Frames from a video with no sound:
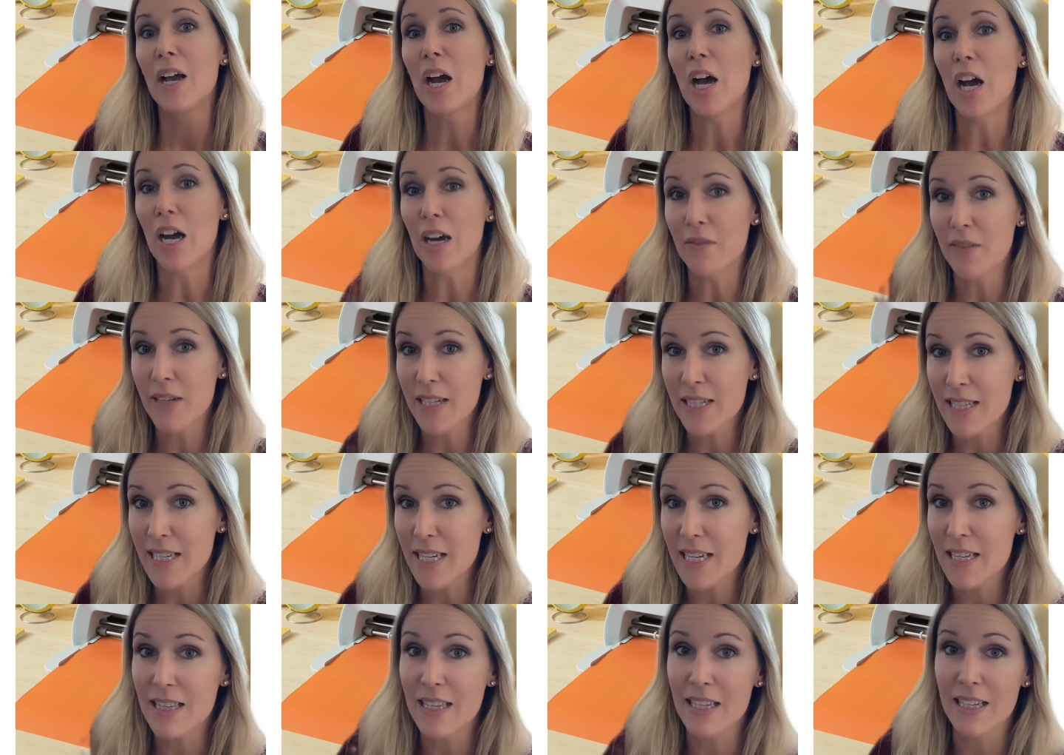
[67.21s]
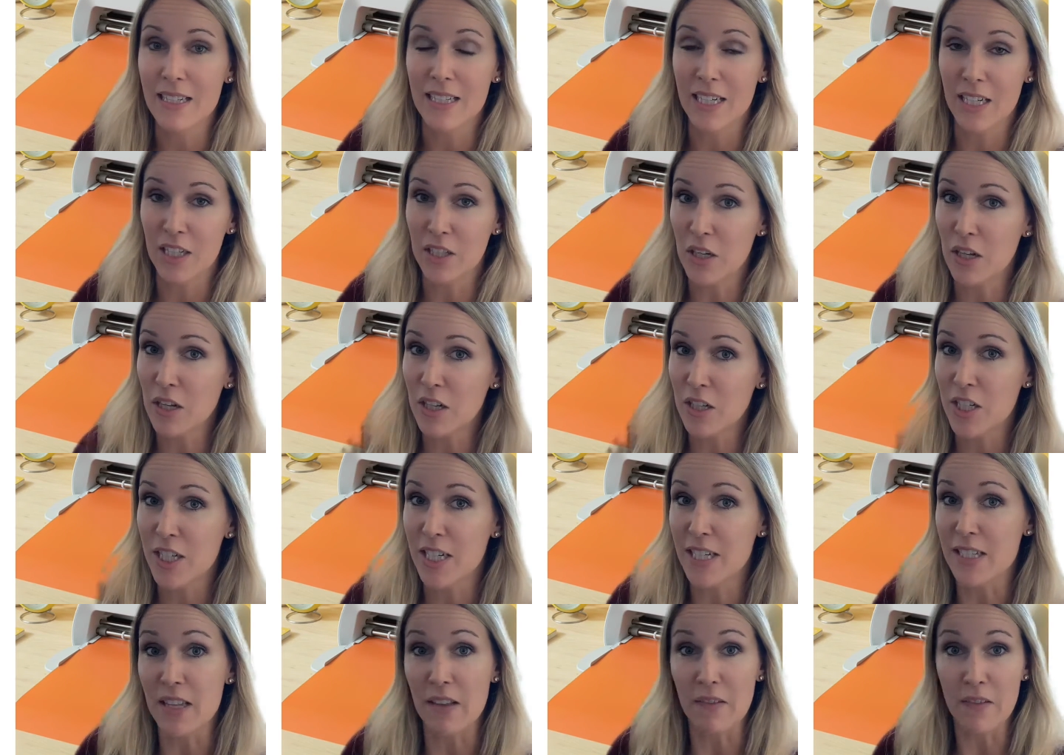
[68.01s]
Obviously, the
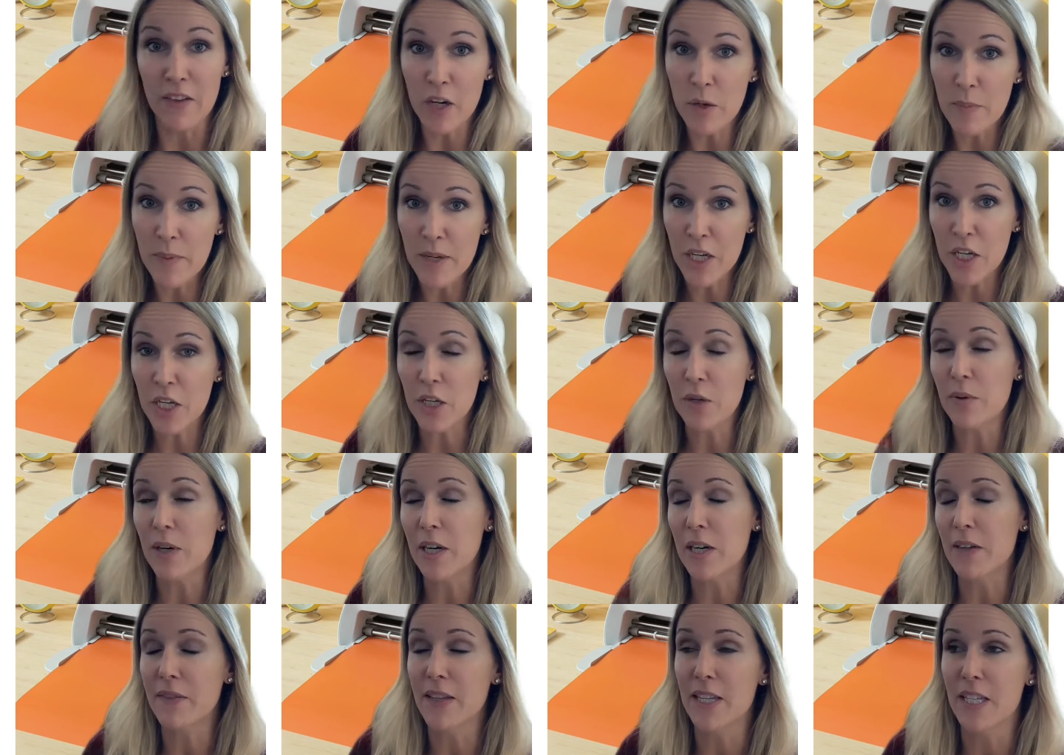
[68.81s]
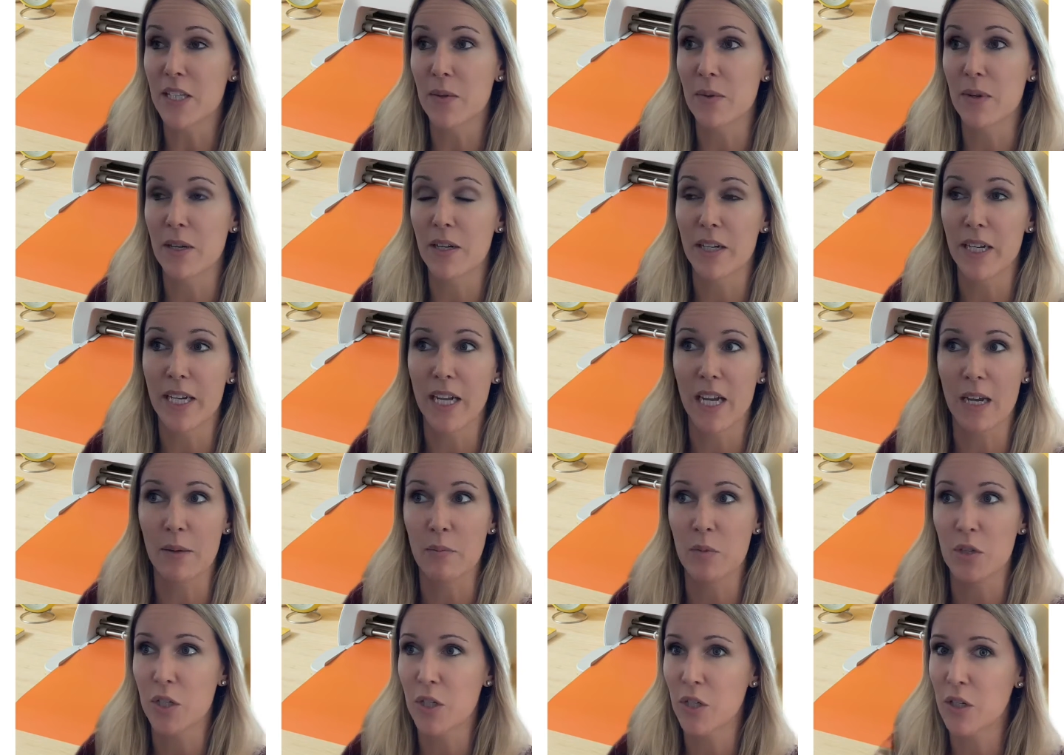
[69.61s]
technology is a little bit newer on this one.
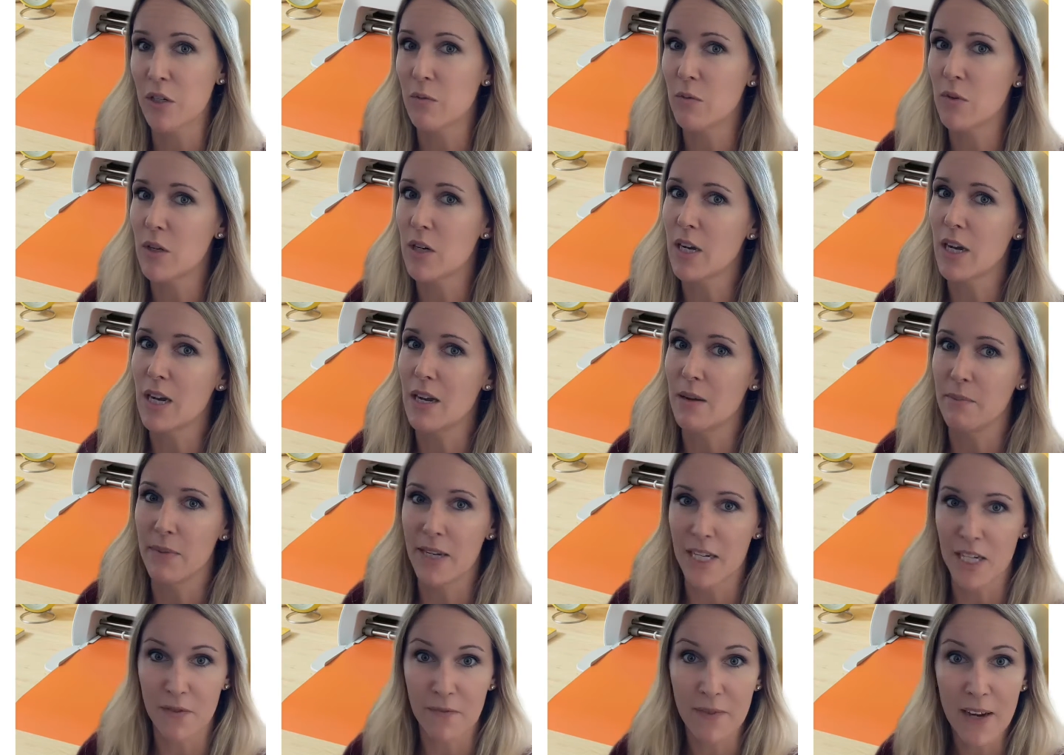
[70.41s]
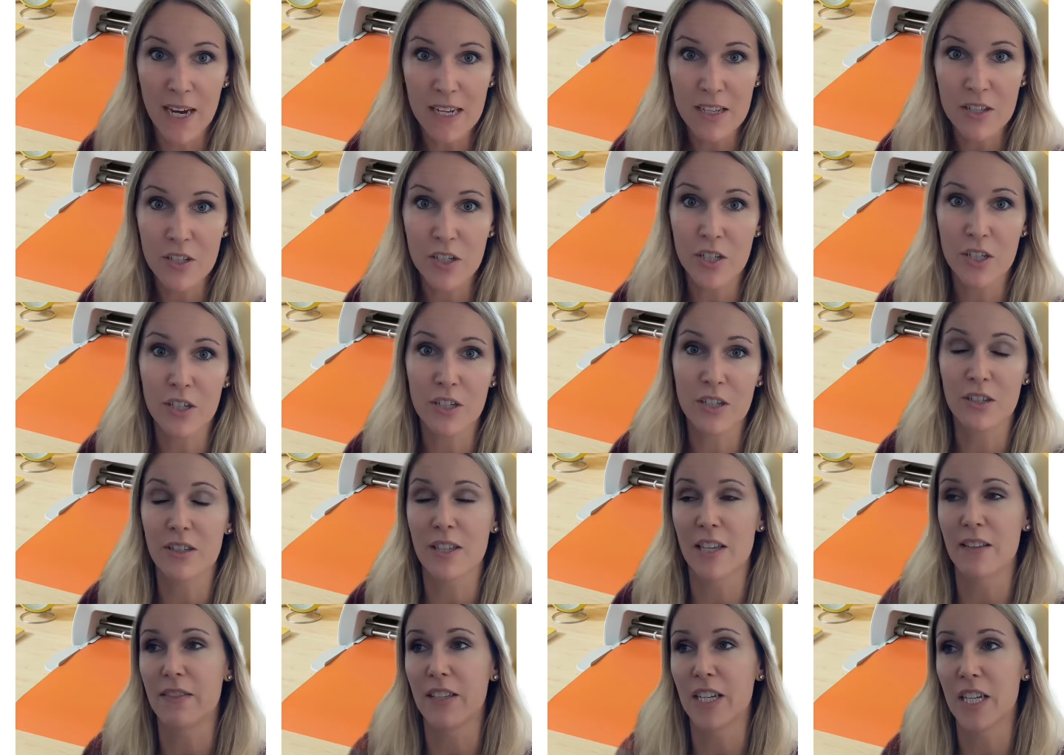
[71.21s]
I'm sure it will cut much
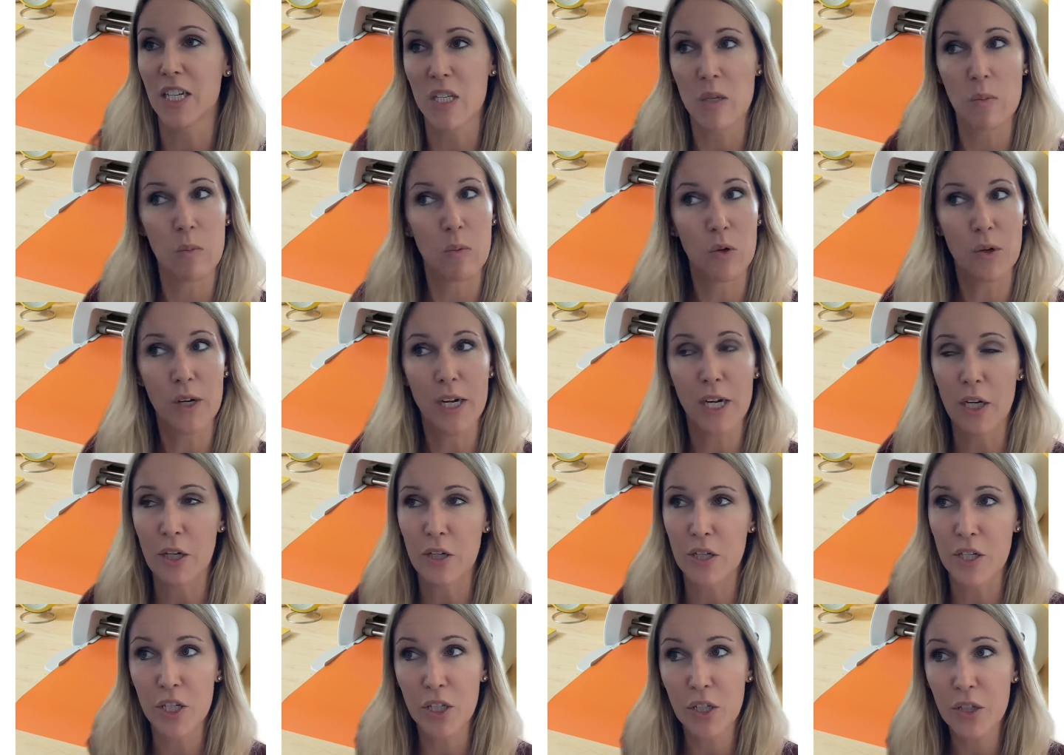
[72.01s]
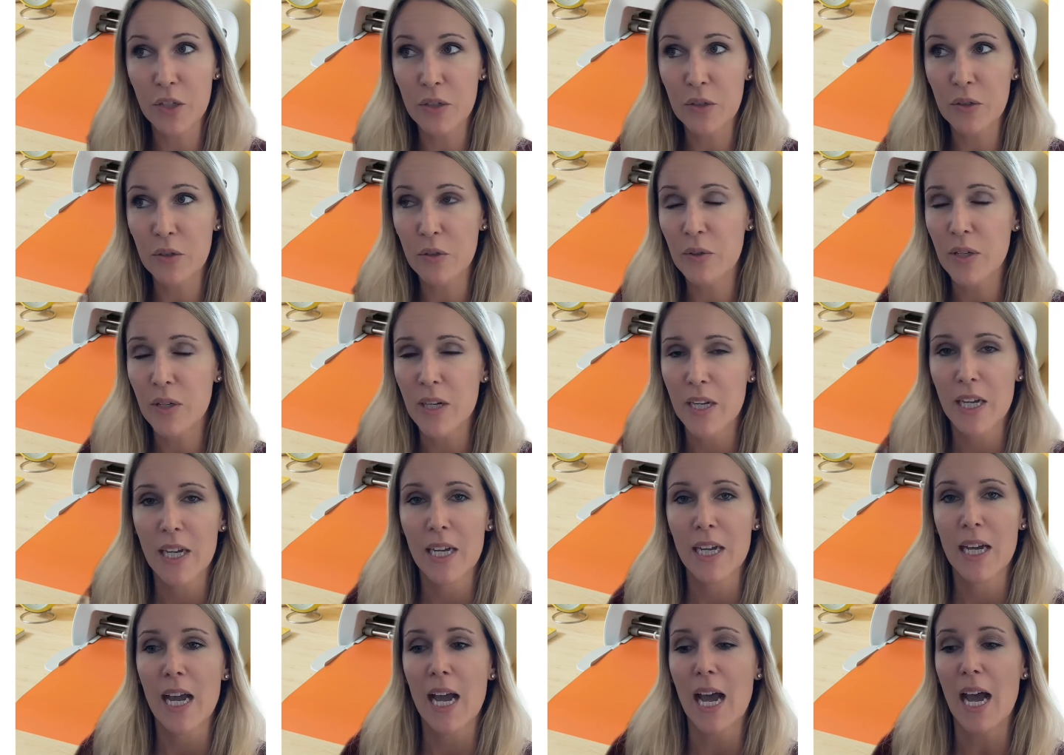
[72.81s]
faster than the Explore Air 2,
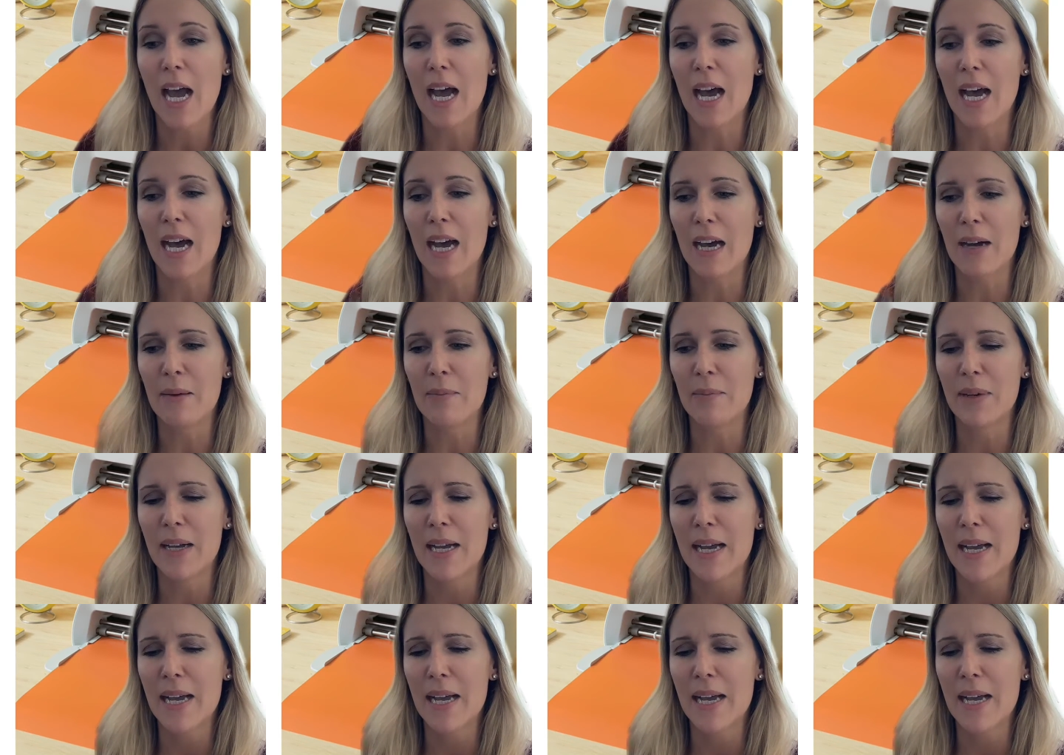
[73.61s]
um,